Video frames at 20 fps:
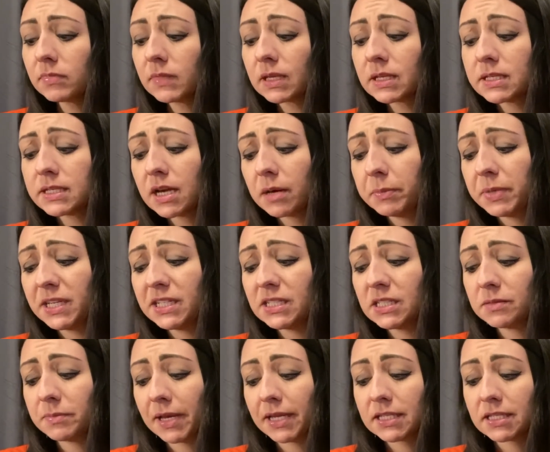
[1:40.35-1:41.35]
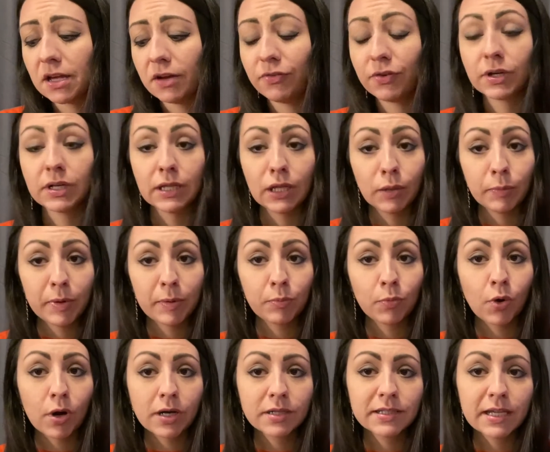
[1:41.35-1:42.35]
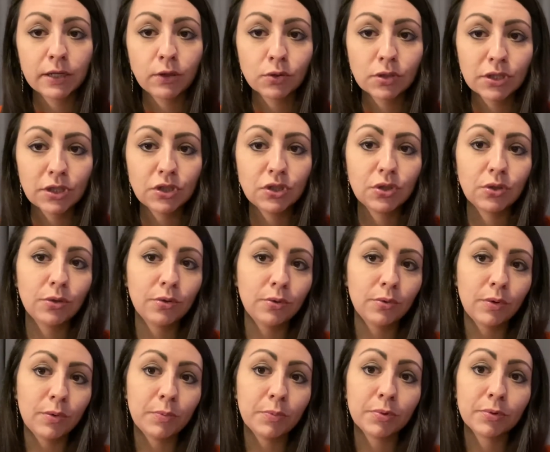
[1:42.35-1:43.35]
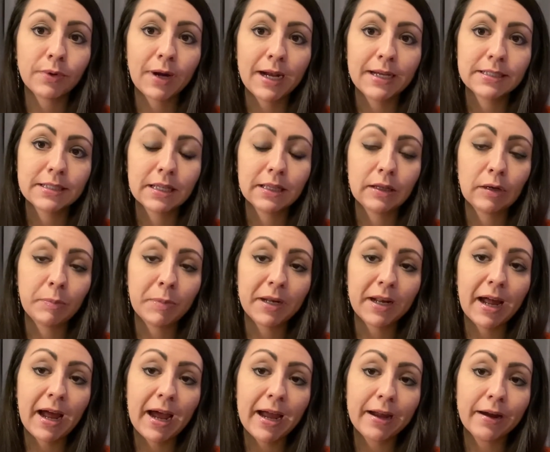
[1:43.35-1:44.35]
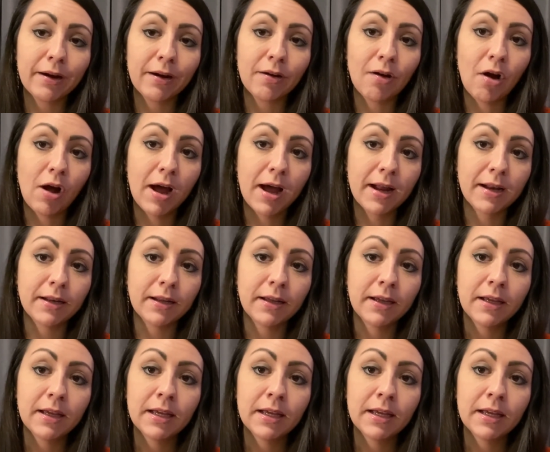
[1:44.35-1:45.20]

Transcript: Some pieces might sell for a little bit more because I usually do price a little bit higher on